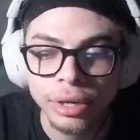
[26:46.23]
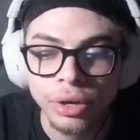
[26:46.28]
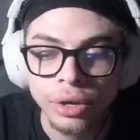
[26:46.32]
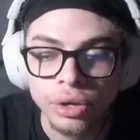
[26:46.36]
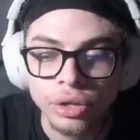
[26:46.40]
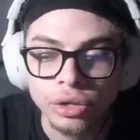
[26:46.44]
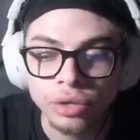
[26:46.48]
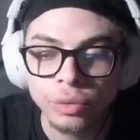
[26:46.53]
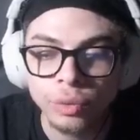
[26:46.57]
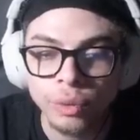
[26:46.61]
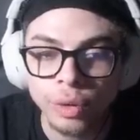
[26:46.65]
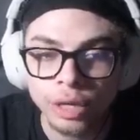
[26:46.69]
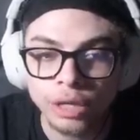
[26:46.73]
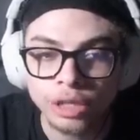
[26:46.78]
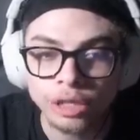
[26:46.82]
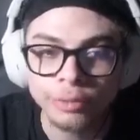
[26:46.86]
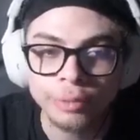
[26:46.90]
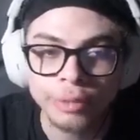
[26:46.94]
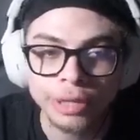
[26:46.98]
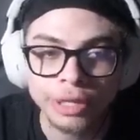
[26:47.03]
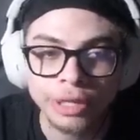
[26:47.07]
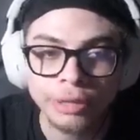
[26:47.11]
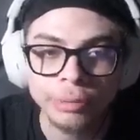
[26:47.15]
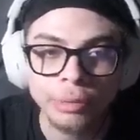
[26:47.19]
So I just
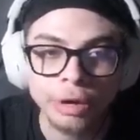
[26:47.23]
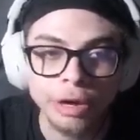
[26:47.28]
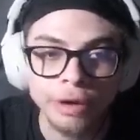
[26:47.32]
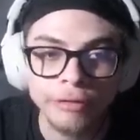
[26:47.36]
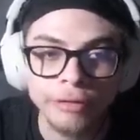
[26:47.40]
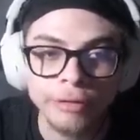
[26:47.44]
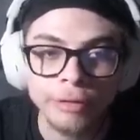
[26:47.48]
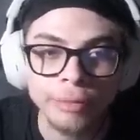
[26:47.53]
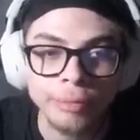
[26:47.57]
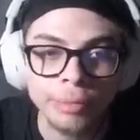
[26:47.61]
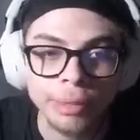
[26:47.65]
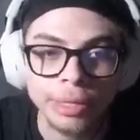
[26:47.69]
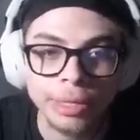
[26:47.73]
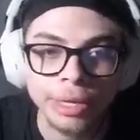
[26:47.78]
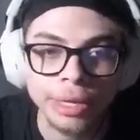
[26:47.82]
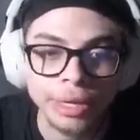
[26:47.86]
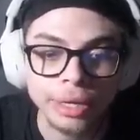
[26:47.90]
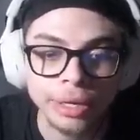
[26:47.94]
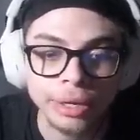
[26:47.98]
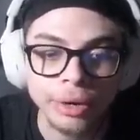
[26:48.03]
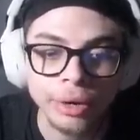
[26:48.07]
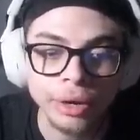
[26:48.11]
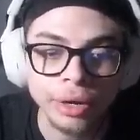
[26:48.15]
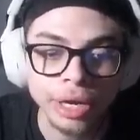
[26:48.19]
ping them off and be like,
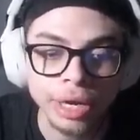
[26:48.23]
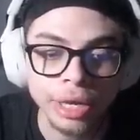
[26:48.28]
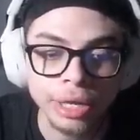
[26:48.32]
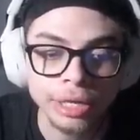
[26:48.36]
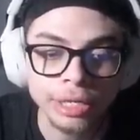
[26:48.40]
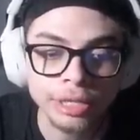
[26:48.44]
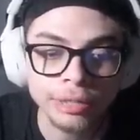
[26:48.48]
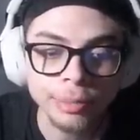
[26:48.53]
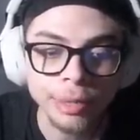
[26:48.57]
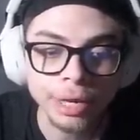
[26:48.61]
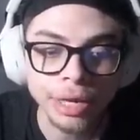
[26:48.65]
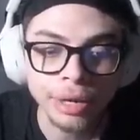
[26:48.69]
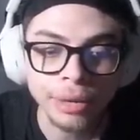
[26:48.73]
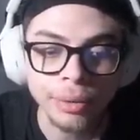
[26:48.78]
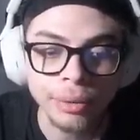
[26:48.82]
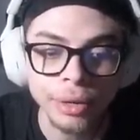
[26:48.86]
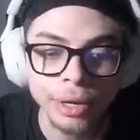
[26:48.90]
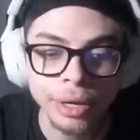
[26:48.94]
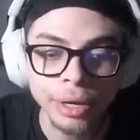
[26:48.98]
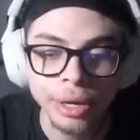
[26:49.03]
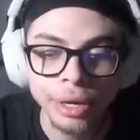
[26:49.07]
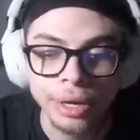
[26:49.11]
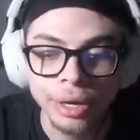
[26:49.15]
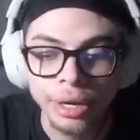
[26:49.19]
okay, let's back away.
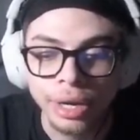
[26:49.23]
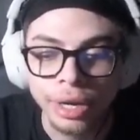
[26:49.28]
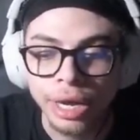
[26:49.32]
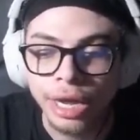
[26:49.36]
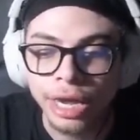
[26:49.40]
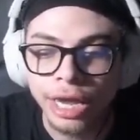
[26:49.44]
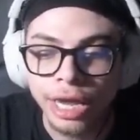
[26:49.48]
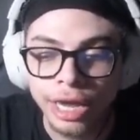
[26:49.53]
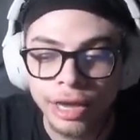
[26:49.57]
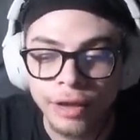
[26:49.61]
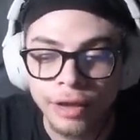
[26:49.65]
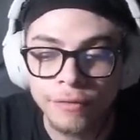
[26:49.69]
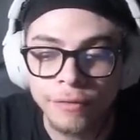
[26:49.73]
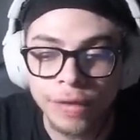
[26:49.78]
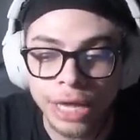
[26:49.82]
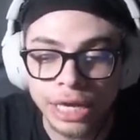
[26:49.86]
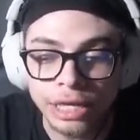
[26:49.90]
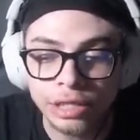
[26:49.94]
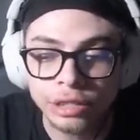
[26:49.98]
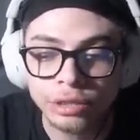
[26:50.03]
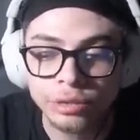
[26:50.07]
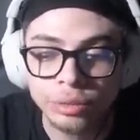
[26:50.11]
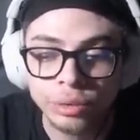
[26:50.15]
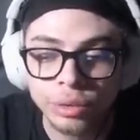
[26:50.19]
If
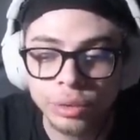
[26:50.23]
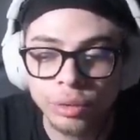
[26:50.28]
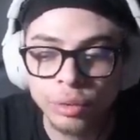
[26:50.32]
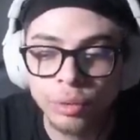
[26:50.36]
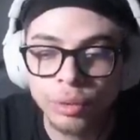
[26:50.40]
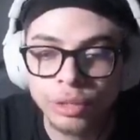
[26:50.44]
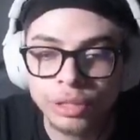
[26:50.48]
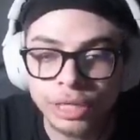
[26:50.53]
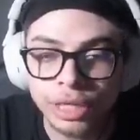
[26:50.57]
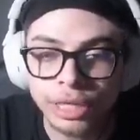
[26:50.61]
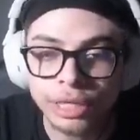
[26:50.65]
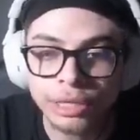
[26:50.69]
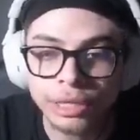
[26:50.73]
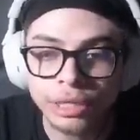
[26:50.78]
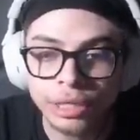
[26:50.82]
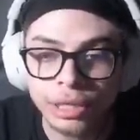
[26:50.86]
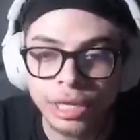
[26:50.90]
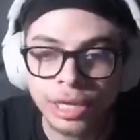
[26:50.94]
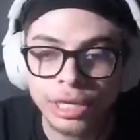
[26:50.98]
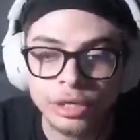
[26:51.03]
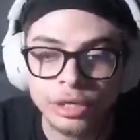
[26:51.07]
Ezreal was in the lane